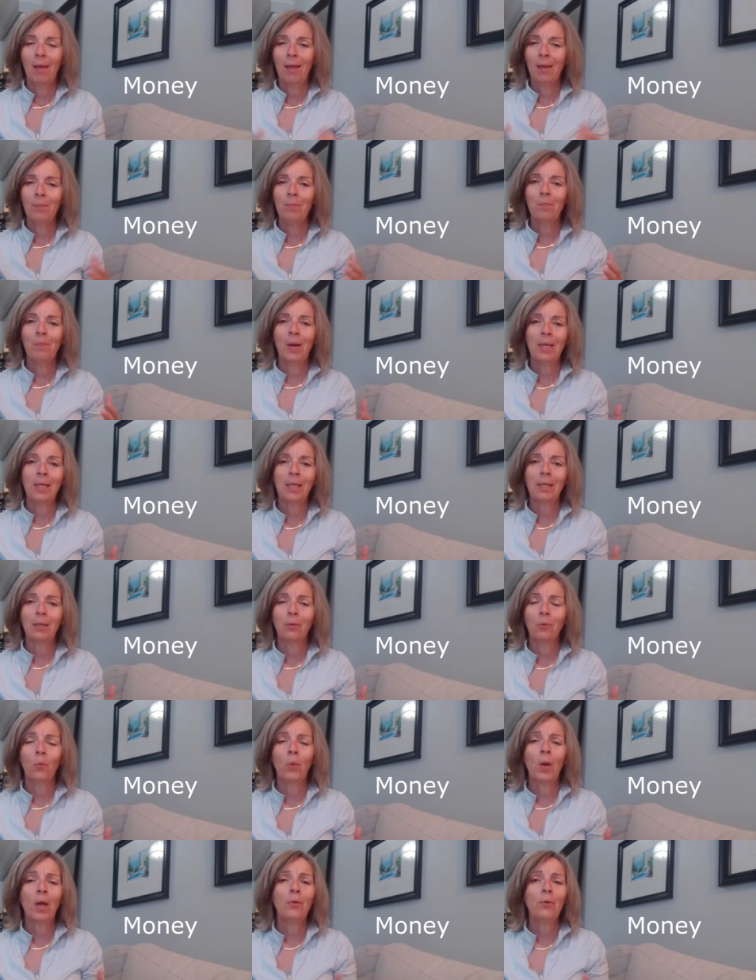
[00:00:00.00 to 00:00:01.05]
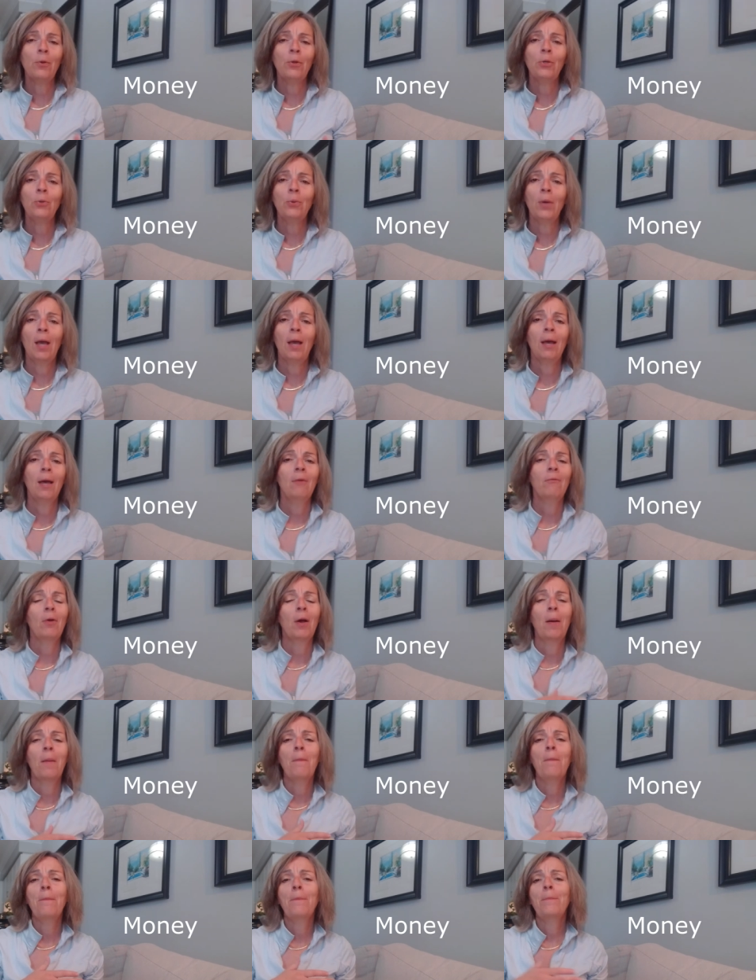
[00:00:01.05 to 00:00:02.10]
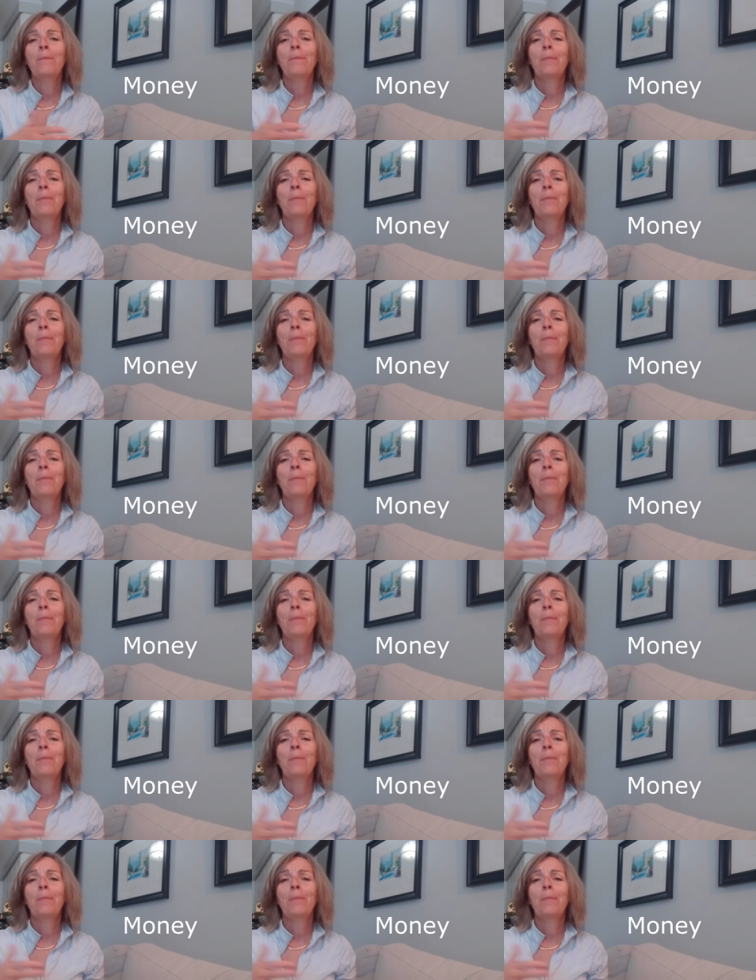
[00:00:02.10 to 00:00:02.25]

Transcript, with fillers: And money. Whether you have a